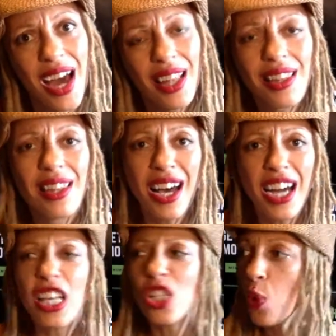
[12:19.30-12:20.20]

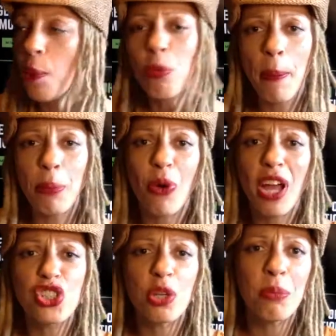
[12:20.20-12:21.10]
Luck is when
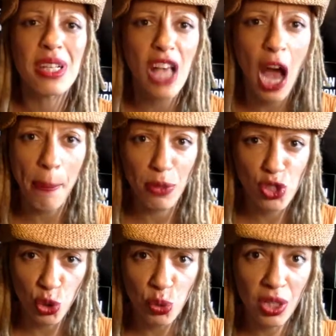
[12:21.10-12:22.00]
preparation meets
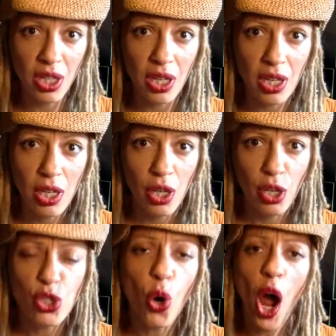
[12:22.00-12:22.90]
opportunity.
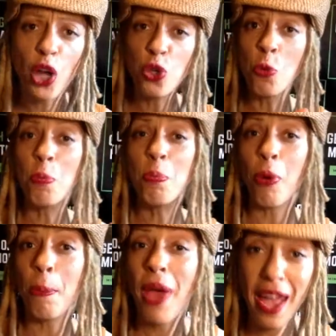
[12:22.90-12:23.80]
So are you
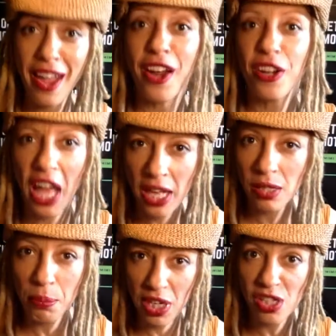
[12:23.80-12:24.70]
prepared as a
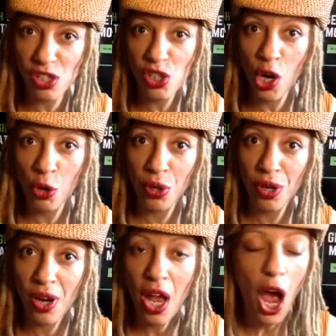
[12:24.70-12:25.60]
business owner?
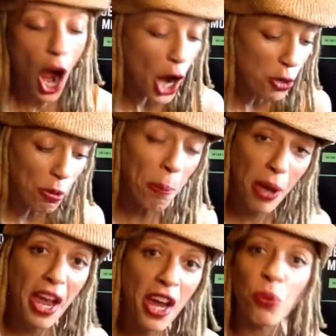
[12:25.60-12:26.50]
Are you
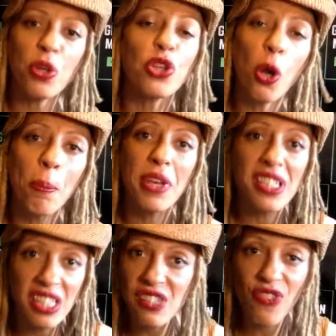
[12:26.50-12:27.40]
prepared with your
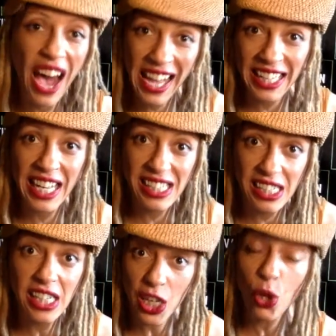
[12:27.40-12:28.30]
business
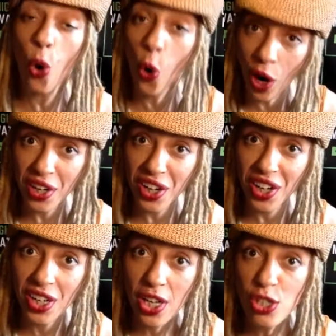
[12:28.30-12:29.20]
finances in order
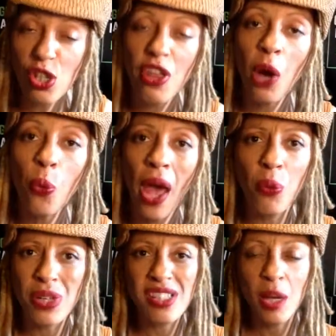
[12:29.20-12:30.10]
so that way
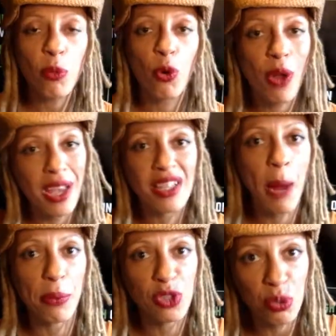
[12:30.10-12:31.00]
when some grand
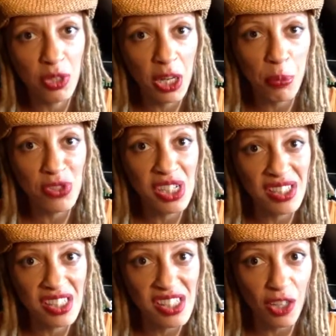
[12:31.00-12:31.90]
opportunity presents
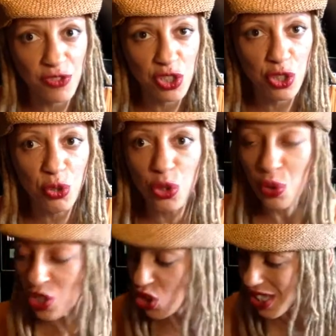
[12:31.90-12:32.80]
itself to you, you
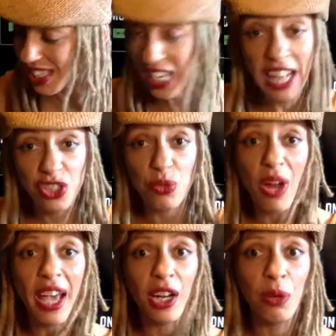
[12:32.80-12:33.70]
can just snatch it
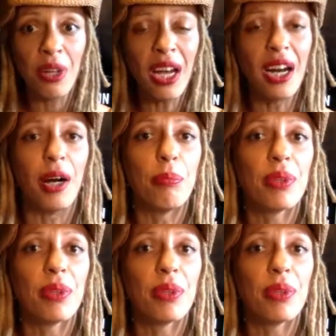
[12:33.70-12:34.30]
right on up?